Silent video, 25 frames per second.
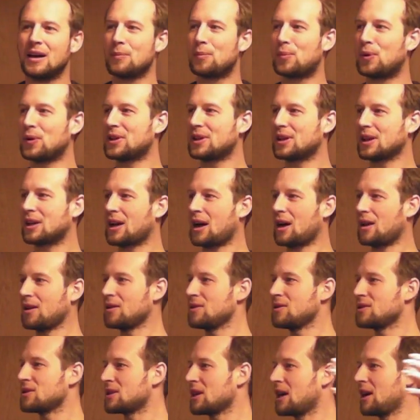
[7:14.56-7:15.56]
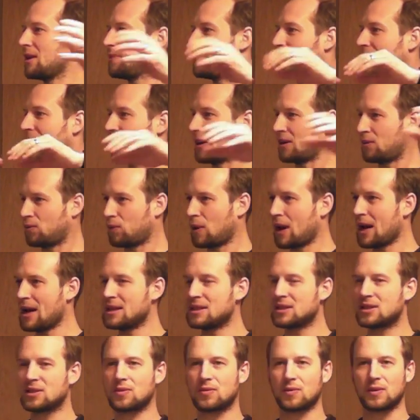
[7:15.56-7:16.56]
put the colors up, like
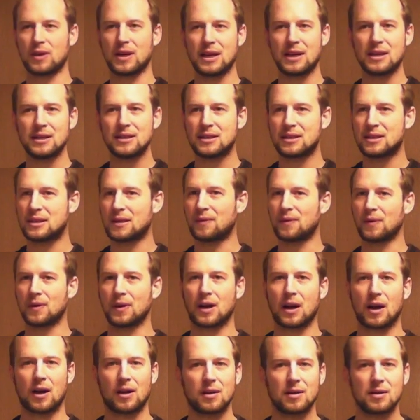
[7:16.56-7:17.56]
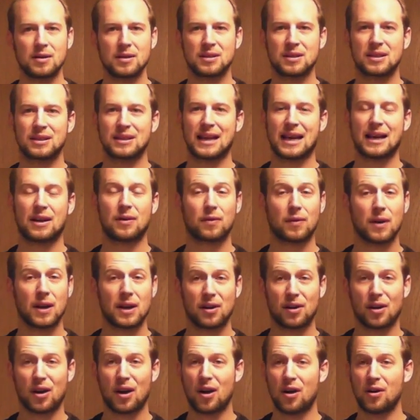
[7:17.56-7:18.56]
reds, greens, different colors.
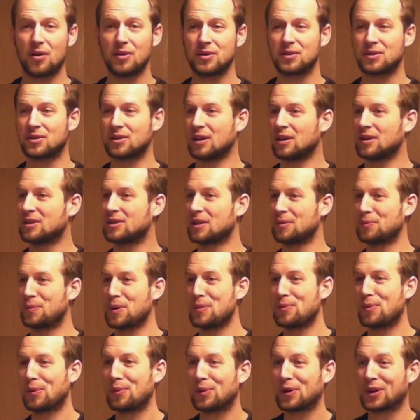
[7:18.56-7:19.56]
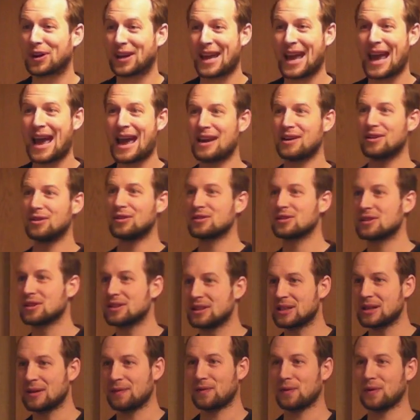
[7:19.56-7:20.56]
Decorate your house. Some people put candles
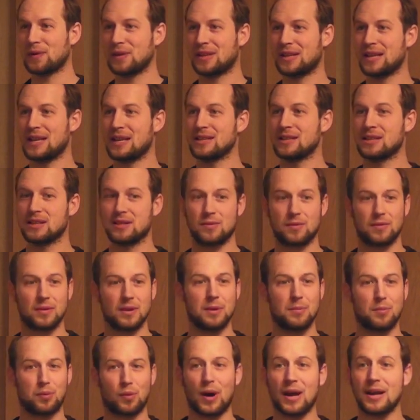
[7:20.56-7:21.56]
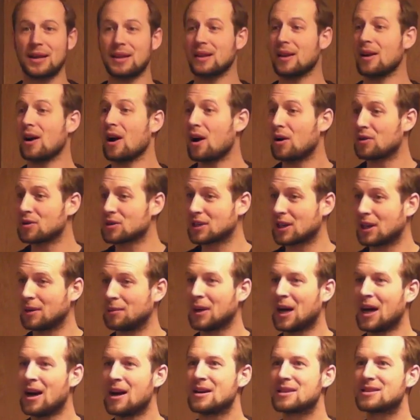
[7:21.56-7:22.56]
and different things to really brighten their house
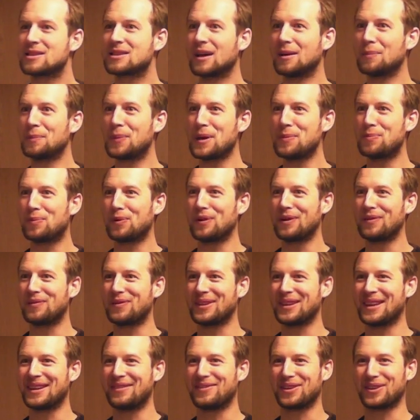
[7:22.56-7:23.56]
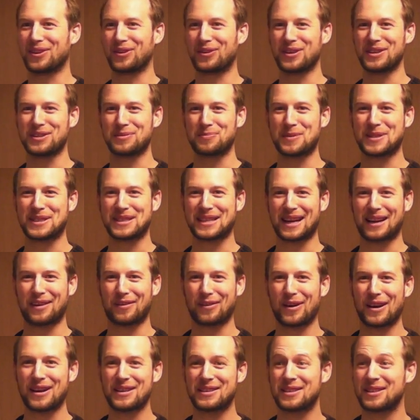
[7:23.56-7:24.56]
up. Some people even leave their Christmas
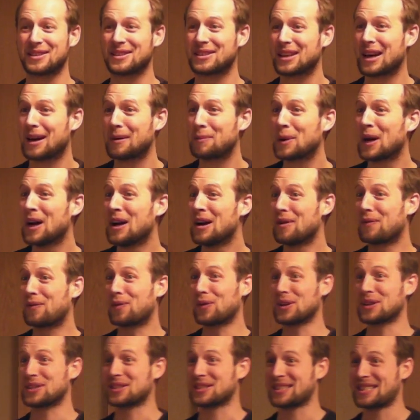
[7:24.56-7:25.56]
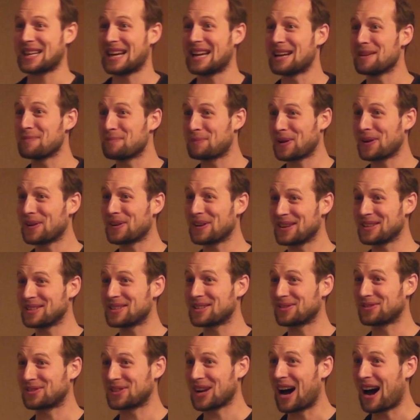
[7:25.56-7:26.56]
decorations up for extended
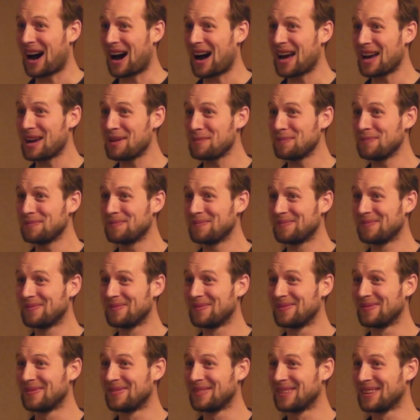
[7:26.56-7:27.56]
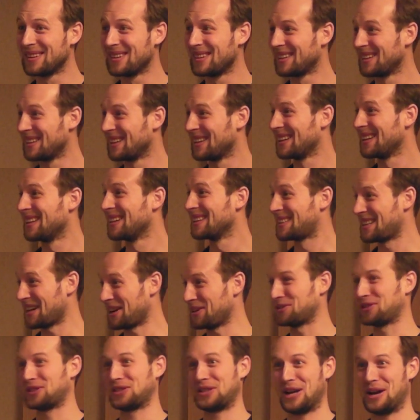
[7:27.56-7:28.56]
periods of time,
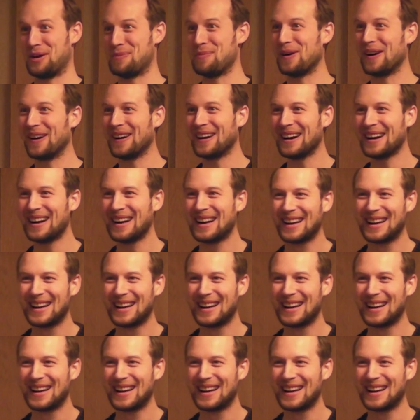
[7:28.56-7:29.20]
till summer.